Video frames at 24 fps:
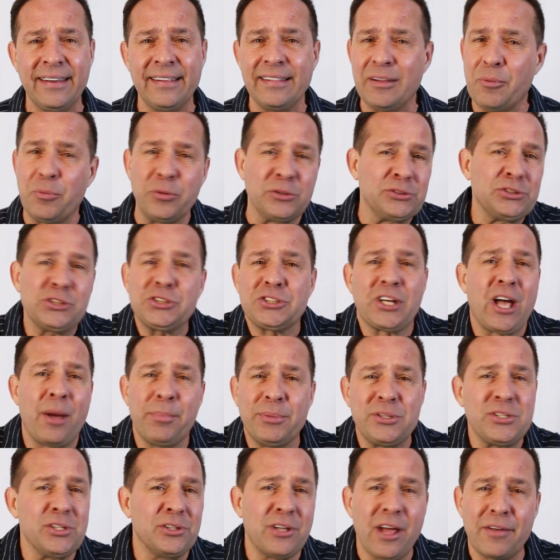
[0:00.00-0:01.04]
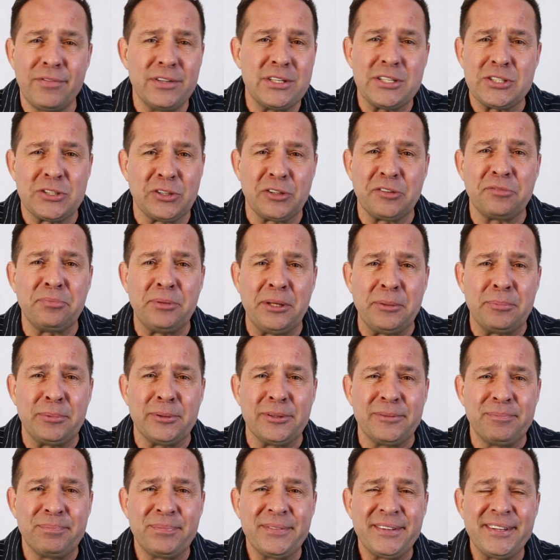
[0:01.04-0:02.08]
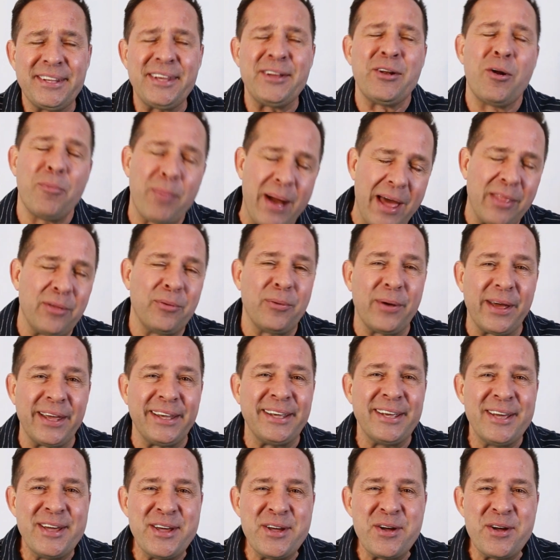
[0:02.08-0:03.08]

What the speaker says: that we're just coming to love and serve people. And oh, by the way,